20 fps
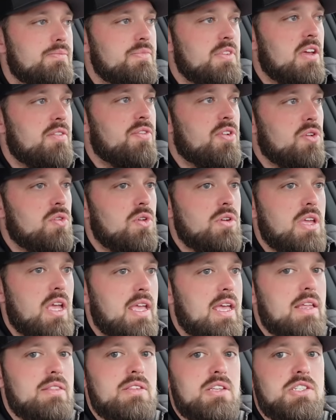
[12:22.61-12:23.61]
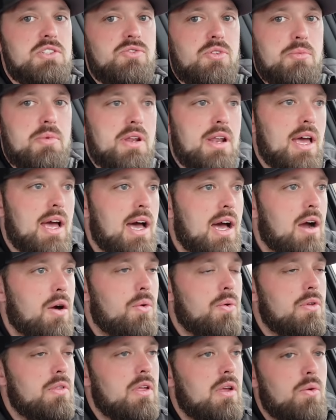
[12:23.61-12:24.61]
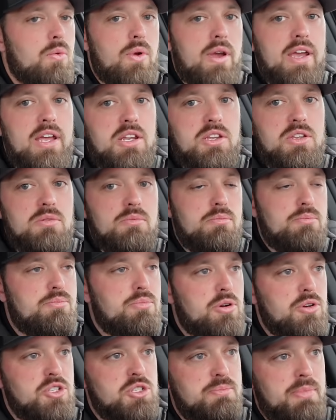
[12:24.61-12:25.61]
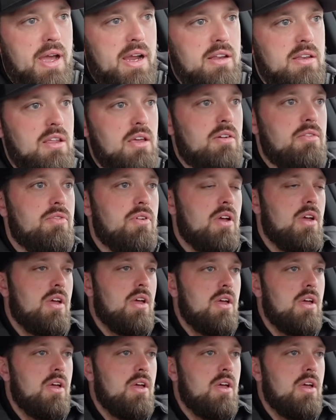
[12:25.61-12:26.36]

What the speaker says: if you're looking at this from an hourly rate perspective.